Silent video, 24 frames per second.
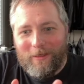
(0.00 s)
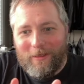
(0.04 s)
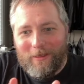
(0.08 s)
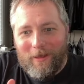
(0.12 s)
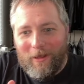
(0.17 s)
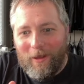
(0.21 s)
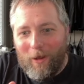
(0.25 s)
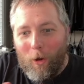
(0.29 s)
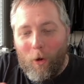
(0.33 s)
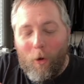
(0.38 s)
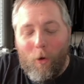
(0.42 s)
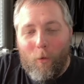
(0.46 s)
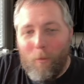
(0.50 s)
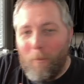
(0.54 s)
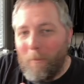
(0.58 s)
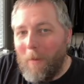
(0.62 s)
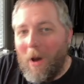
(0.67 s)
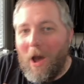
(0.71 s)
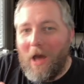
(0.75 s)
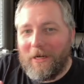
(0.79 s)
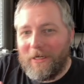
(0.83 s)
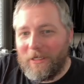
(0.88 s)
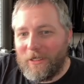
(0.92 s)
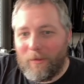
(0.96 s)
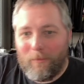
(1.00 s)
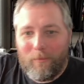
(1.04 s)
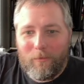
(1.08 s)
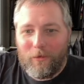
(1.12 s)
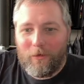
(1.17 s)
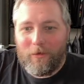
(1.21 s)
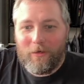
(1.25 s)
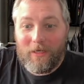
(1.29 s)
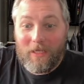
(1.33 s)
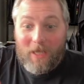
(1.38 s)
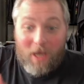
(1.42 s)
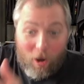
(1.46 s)
whole modding
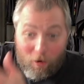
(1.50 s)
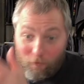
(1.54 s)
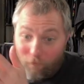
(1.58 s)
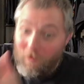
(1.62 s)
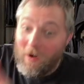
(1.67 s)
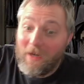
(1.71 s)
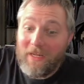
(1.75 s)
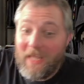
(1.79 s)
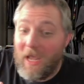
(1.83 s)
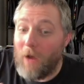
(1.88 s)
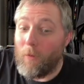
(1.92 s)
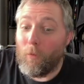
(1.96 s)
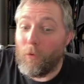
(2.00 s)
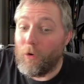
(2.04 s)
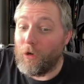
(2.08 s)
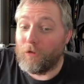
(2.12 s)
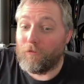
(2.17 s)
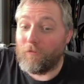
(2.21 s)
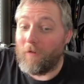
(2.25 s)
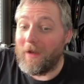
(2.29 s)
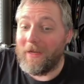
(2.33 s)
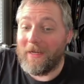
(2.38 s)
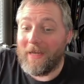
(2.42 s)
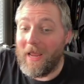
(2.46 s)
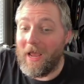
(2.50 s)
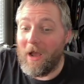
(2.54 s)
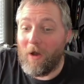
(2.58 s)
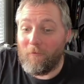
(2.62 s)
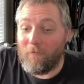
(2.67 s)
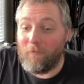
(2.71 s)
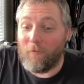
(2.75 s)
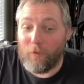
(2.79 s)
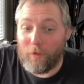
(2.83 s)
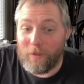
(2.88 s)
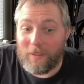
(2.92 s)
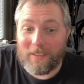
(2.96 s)
community already at work right now
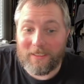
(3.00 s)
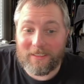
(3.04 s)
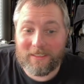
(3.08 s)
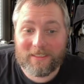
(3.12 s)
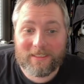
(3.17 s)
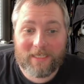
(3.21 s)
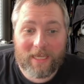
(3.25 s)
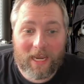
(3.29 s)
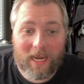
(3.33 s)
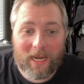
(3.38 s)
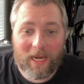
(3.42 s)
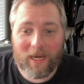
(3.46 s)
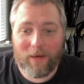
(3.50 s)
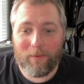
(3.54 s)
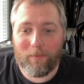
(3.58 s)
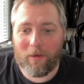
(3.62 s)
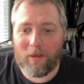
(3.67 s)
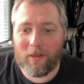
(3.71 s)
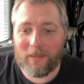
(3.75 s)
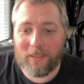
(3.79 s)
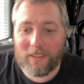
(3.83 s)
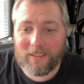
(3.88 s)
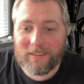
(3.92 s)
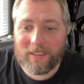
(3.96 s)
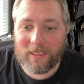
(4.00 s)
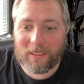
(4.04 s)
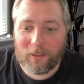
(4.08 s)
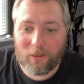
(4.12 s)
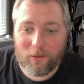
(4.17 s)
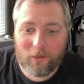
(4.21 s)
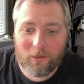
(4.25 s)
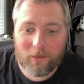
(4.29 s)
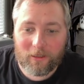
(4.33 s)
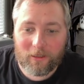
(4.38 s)
for this game, let's take a look